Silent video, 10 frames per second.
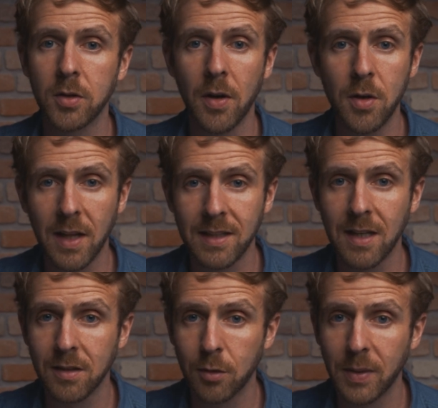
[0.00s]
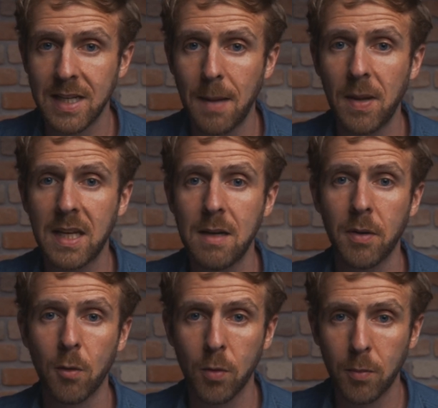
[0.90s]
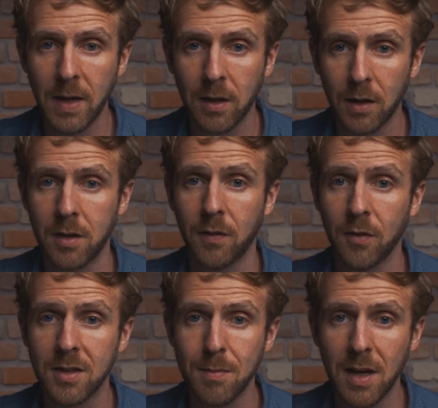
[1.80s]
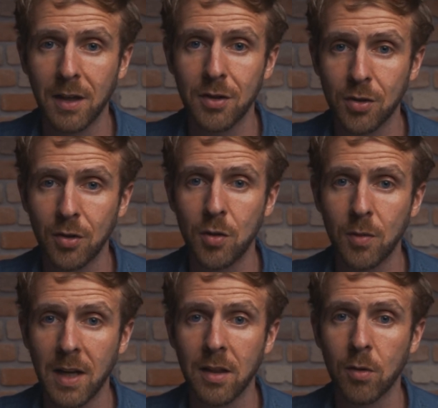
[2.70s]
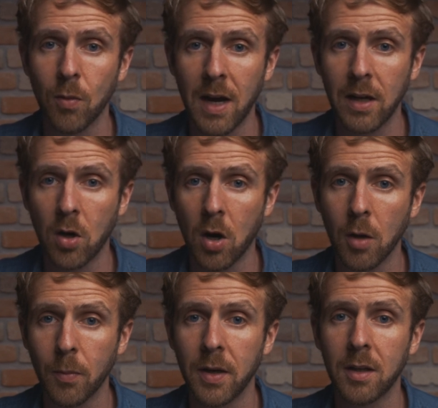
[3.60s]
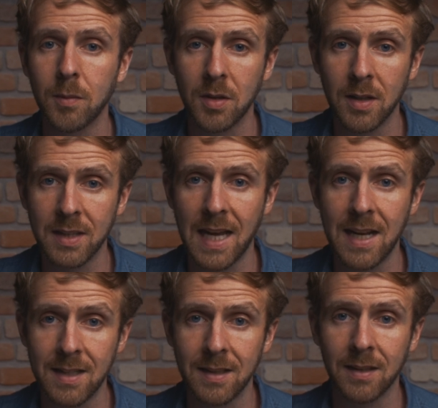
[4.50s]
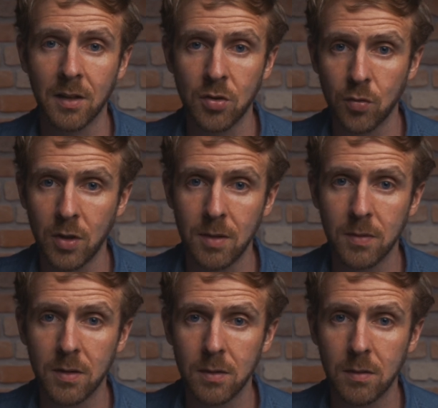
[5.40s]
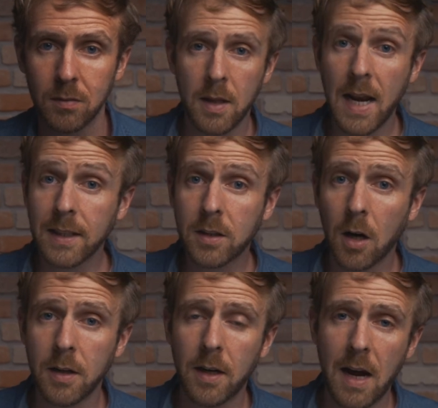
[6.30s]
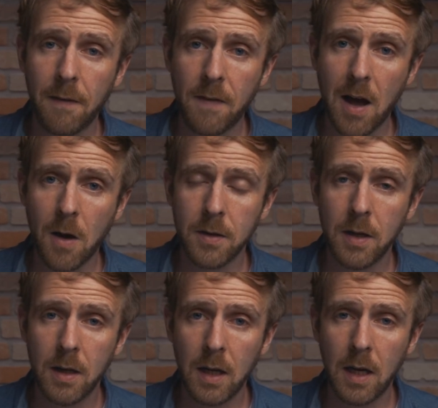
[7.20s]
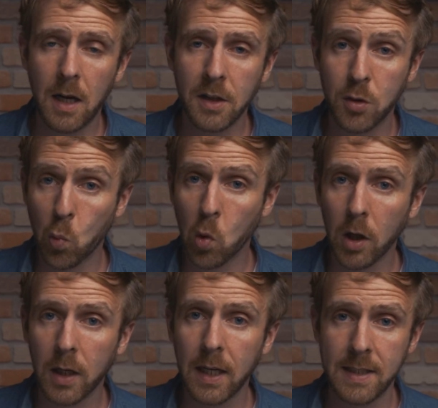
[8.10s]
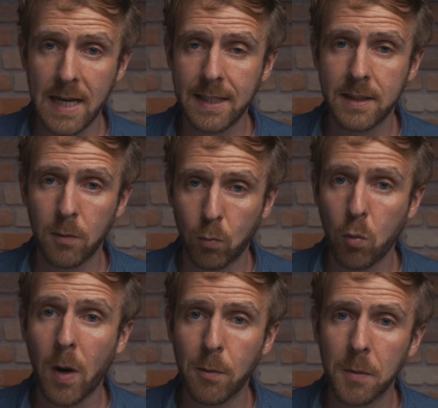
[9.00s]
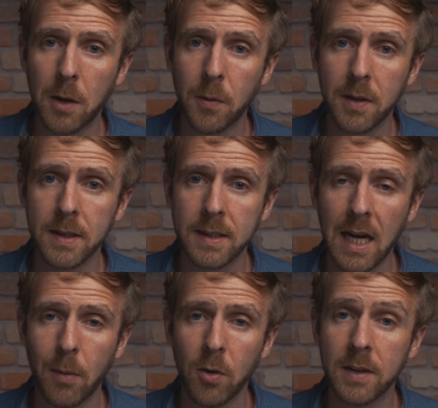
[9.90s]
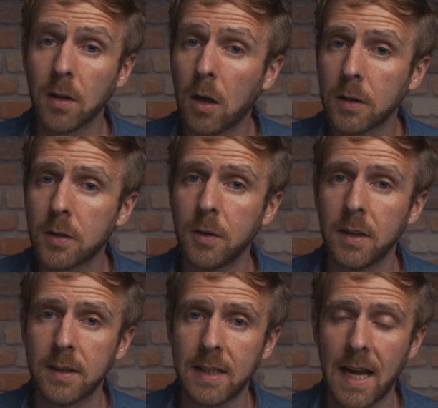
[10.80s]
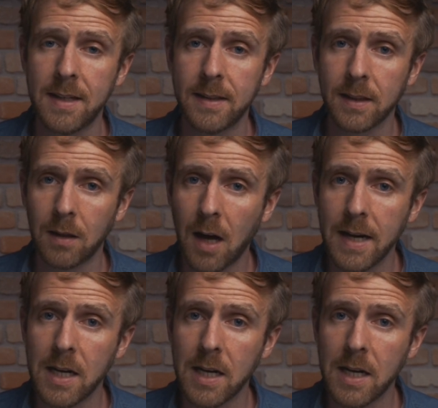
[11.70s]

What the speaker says: So I know that sounds a little bit nitpicky, but it will make all the difference in making sure you get the right card when it comes to the Sandisk Extremes. The next card that I found to work and tested quite well with this camera is also in the Sandisk line.